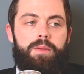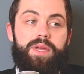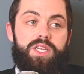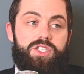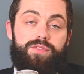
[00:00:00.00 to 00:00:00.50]

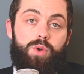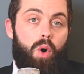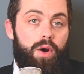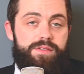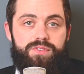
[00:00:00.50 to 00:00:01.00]
because if
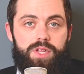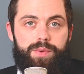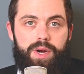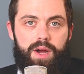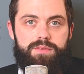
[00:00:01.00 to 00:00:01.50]
you aren't fully
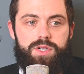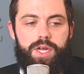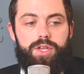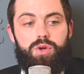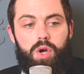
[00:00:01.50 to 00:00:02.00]
recovered
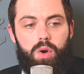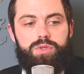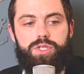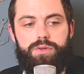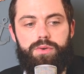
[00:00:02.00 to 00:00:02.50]
and you go
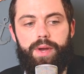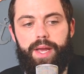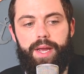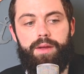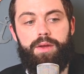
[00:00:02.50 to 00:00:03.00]
do
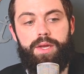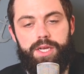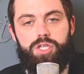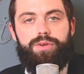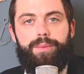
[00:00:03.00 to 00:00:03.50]
a
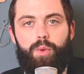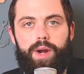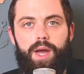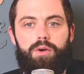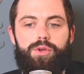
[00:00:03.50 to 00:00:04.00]
extreme
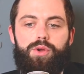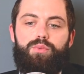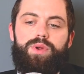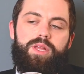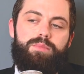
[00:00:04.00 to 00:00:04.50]
workout, you're
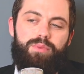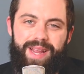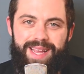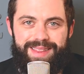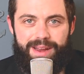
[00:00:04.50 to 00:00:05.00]
really
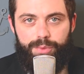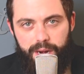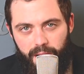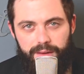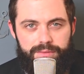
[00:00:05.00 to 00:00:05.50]
bringing that
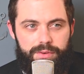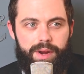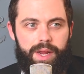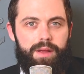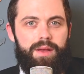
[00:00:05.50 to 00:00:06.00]

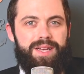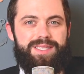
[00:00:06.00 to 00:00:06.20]
recovery